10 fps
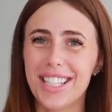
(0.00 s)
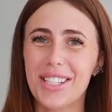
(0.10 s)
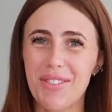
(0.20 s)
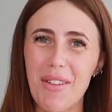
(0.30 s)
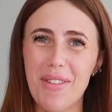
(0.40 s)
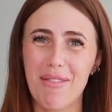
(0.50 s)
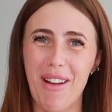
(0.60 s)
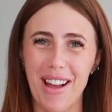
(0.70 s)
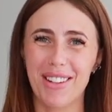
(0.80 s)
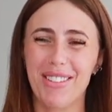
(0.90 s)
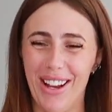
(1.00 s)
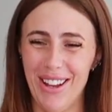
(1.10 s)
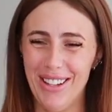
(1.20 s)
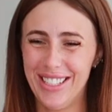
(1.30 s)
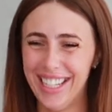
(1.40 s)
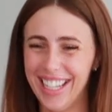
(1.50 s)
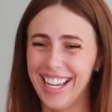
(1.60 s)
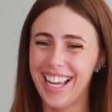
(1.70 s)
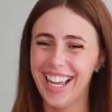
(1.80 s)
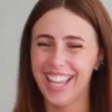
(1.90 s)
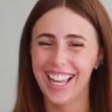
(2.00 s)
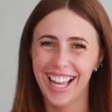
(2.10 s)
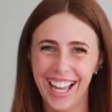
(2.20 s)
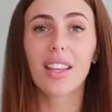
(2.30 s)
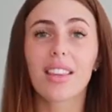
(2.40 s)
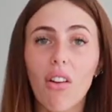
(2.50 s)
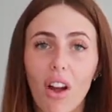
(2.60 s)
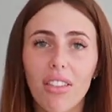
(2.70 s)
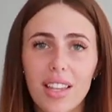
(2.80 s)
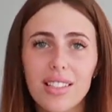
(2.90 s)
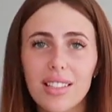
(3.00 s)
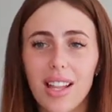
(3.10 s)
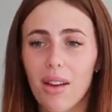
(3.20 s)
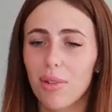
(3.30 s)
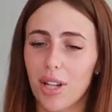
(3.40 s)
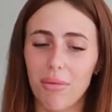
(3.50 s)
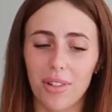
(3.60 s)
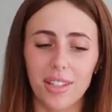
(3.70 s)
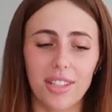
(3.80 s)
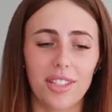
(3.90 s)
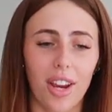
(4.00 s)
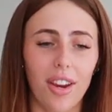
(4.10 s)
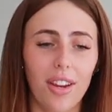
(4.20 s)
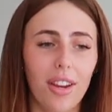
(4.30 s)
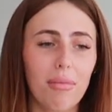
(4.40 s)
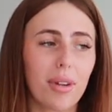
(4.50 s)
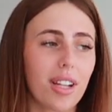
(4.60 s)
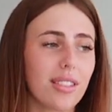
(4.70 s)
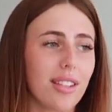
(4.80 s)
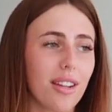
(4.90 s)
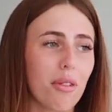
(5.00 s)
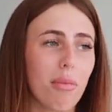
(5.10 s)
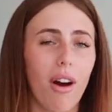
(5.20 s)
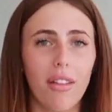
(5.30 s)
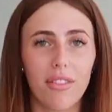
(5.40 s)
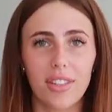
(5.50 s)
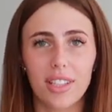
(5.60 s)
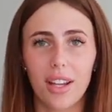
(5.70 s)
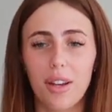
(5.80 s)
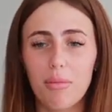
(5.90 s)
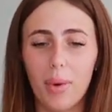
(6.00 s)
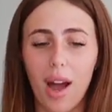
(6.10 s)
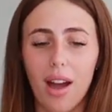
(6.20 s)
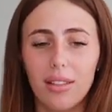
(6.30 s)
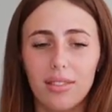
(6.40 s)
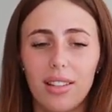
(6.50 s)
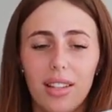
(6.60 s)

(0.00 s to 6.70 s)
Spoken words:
This is my big bag of clothes. There are things in there which I'm not going to show you because they're not part of the video, but